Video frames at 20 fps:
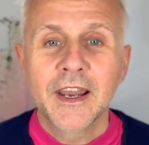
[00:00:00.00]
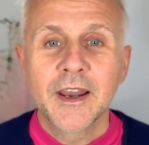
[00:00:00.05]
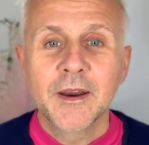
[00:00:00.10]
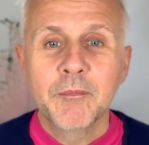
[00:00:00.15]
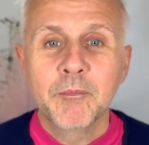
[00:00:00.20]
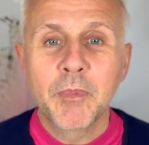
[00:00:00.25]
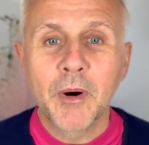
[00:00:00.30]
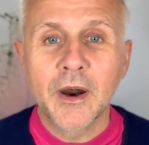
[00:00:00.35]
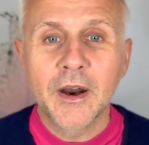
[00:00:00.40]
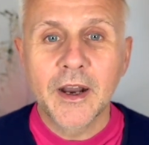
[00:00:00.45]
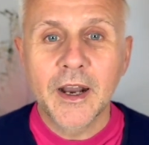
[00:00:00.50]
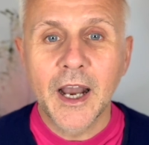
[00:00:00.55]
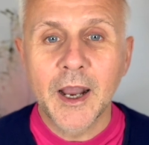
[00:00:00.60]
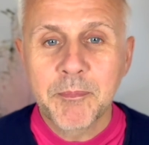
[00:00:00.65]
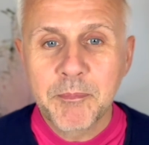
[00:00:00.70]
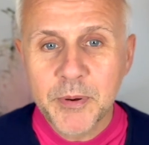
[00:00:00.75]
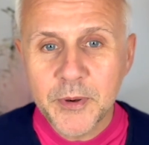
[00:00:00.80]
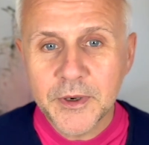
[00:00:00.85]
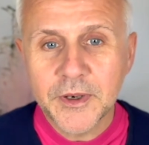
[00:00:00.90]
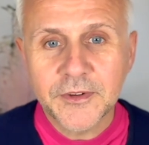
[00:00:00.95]
But I
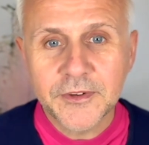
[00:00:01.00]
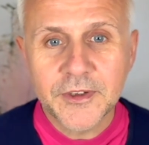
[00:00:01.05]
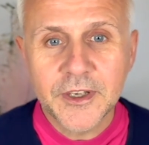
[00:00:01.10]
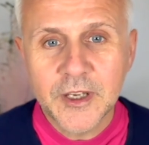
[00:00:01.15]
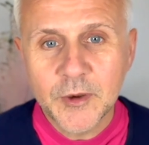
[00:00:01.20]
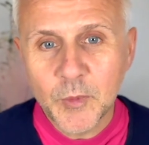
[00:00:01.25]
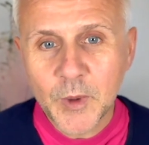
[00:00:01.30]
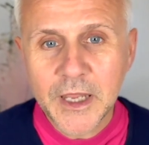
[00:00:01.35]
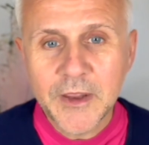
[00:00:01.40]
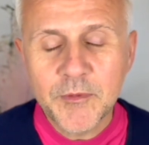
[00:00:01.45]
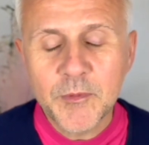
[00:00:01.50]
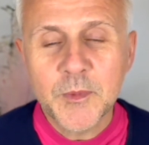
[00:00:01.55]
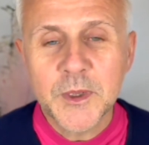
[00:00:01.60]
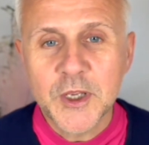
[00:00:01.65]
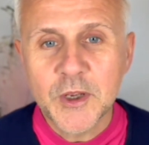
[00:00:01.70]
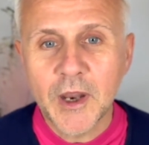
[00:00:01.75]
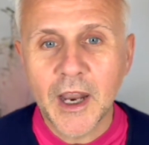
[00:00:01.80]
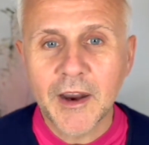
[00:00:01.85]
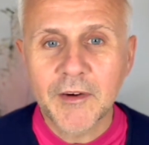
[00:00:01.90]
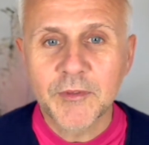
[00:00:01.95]
put it to you, even when you
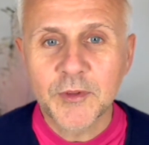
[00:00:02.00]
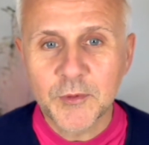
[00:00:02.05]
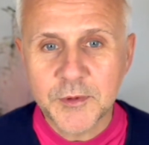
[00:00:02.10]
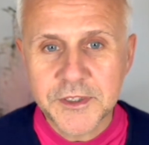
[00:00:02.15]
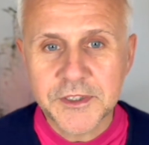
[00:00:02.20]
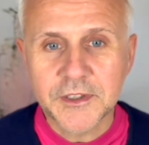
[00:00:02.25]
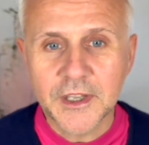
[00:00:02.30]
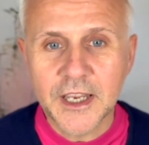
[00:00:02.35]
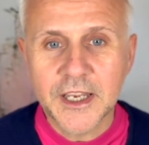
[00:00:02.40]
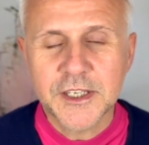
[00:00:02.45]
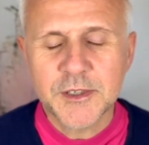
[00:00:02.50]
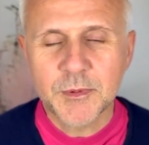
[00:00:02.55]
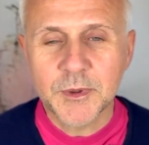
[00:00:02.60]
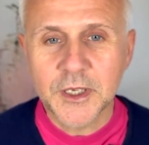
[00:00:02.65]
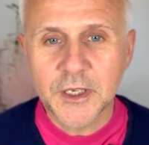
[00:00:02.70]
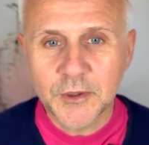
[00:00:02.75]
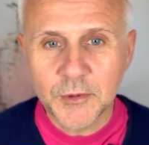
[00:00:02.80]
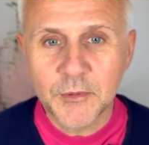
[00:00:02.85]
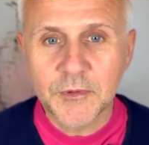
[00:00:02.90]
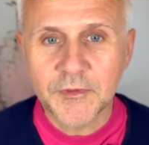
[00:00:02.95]
have those days where you
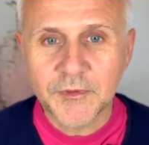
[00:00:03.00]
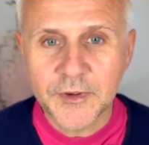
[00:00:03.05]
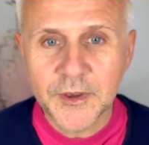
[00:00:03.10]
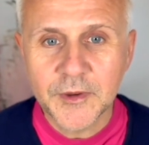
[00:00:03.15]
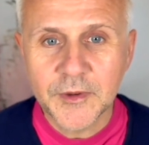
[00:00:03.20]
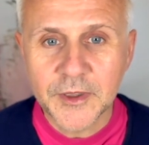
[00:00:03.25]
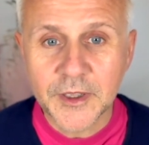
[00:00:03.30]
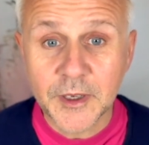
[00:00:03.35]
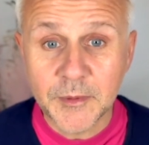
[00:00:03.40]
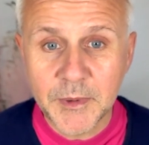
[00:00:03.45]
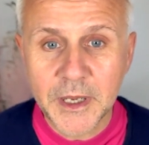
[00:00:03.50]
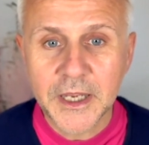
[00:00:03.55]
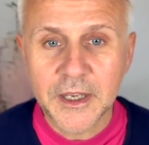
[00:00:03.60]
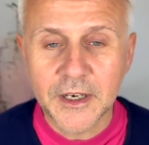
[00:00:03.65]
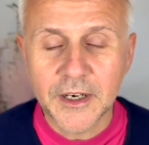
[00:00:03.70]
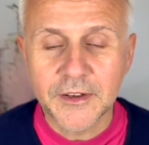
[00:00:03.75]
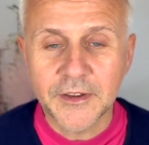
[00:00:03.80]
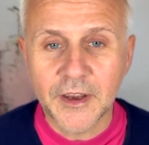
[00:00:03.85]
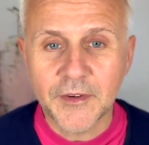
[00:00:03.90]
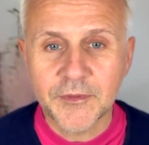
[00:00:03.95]
don't feel that you're making a
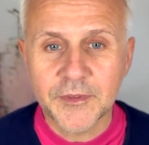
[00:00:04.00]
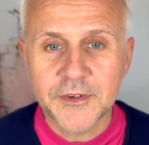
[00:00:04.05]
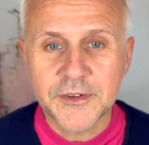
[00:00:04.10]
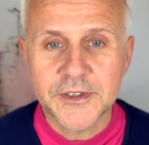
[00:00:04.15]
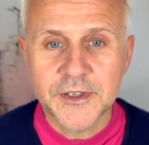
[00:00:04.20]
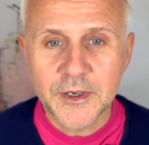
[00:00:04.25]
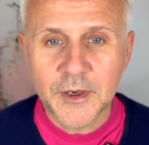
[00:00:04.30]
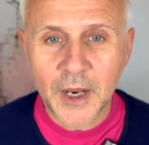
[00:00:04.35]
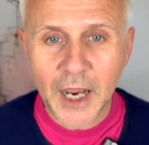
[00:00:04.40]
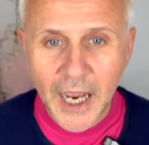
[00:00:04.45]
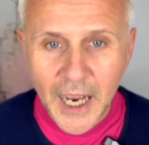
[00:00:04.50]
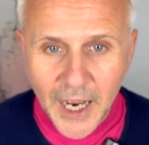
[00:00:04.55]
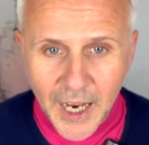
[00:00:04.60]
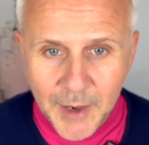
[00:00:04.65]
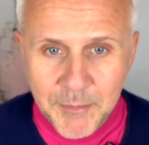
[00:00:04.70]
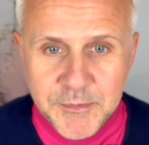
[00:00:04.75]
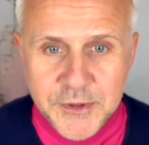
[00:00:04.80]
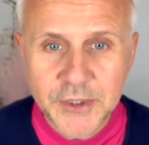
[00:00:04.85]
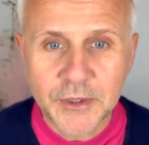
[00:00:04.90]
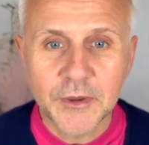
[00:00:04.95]
difference, you
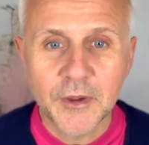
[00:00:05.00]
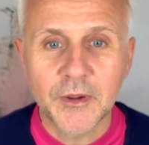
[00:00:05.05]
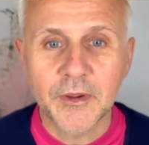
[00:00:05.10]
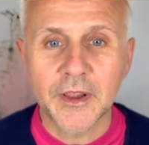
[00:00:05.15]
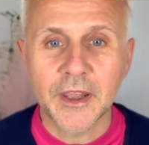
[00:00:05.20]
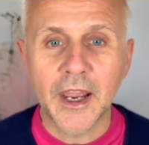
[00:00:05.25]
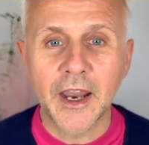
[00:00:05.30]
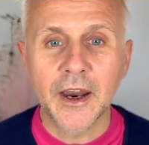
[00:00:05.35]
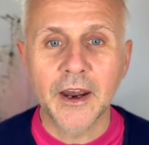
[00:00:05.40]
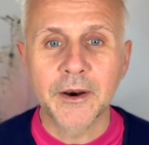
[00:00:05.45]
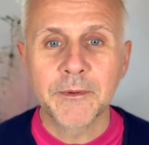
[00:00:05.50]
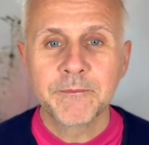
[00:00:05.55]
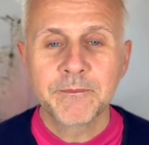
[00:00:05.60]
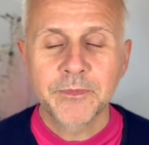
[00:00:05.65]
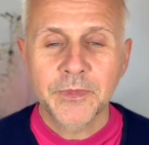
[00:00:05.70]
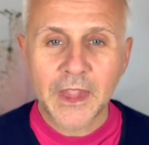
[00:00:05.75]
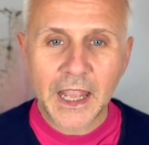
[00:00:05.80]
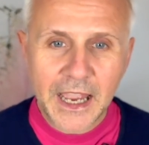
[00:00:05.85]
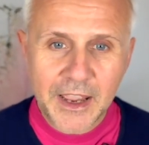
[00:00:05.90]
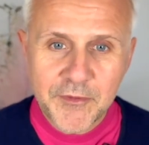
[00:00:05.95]
absolutely are.
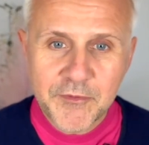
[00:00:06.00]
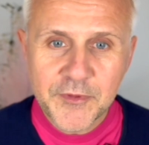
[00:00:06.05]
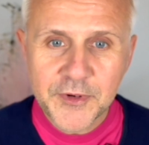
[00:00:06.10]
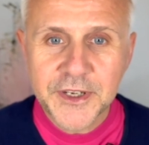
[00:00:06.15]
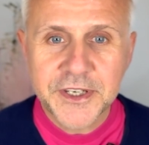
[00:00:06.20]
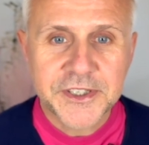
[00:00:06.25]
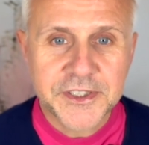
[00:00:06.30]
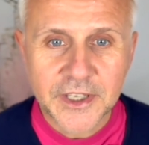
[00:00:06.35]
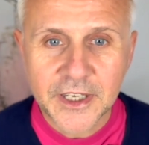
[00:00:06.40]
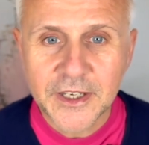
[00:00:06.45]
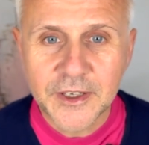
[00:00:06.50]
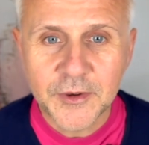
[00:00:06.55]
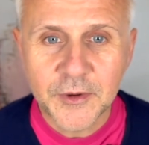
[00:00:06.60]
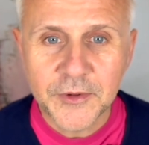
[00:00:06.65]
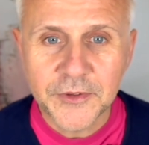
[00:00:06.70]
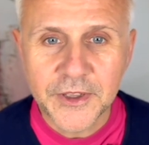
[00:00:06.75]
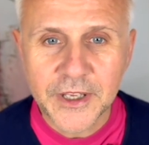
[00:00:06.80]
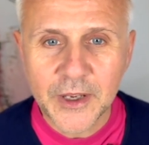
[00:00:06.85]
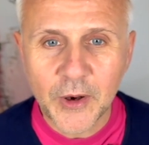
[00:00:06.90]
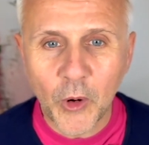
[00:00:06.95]
Every single
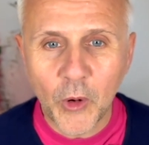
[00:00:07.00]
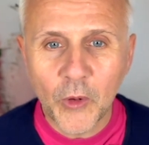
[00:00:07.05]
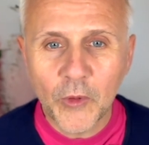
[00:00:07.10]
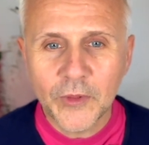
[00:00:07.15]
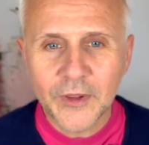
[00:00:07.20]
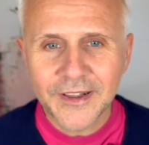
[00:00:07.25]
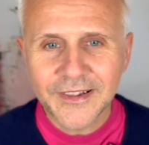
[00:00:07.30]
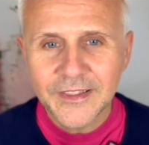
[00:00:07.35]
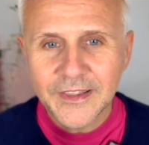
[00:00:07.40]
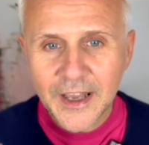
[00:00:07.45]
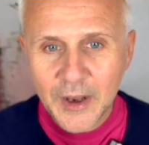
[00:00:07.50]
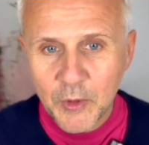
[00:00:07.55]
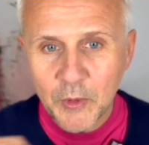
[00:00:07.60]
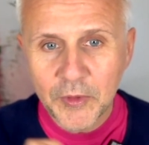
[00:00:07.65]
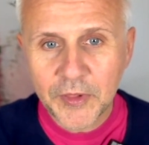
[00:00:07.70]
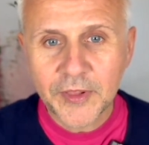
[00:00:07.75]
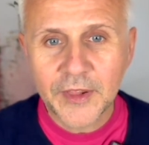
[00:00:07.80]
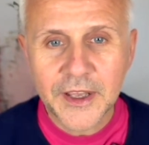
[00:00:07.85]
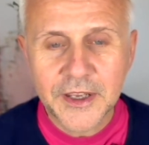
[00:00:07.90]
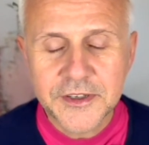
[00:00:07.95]
day, all the little
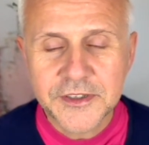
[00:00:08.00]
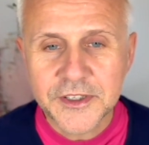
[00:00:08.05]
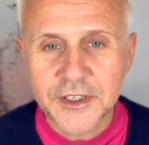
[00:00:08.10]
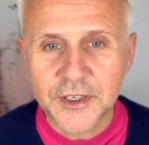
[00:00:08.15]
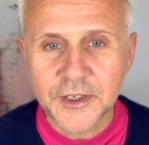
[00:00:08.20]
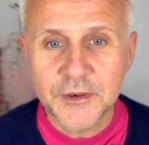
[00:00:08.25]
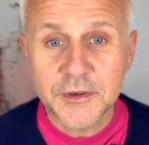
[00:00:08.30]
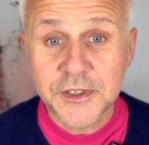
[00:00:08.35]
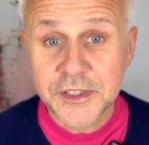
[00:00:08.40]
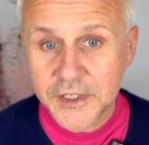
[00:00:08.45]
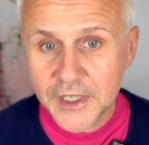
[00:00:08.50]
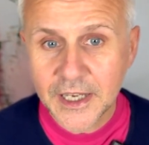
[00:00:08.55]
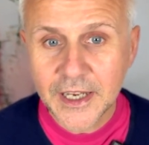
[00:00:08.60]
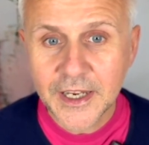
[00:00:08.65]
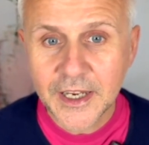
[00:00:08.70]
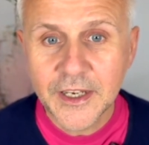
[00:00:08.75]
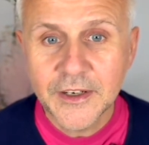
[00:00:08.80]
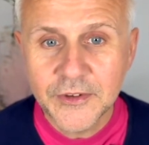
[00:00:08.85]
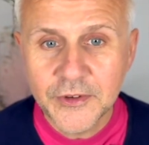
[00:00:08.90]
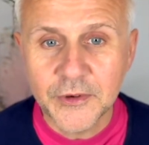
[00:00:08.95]
things that you say
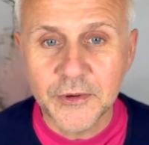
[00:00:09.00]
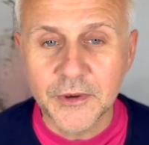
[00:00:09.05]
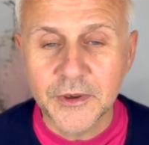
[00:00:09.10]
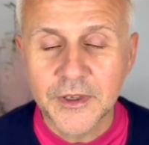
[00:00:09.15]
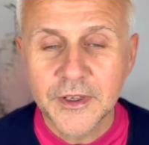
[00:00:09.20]
and do,